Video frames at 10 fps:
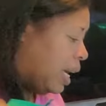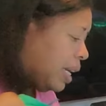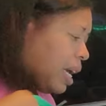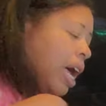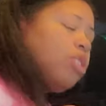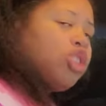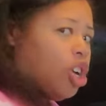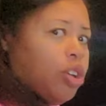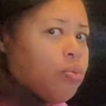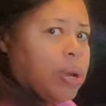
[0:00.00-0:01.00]
I'll show
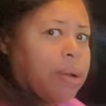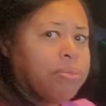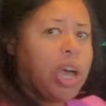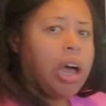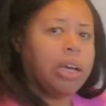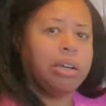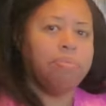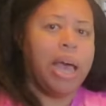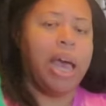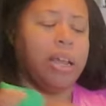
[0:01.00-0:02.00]
you what I'm talking
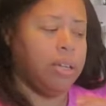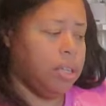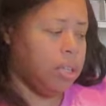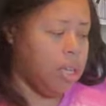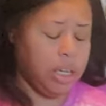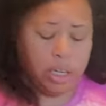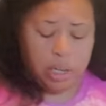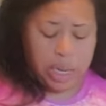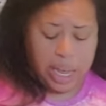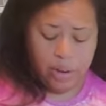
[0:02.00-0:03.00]
about a little
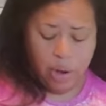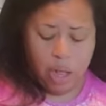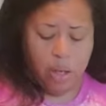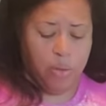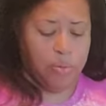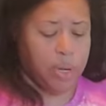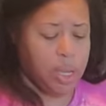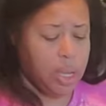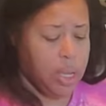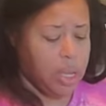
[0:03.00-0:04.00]
later on
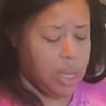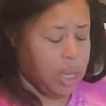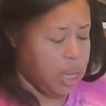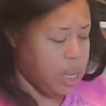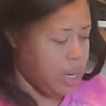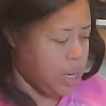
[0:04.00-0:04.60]
in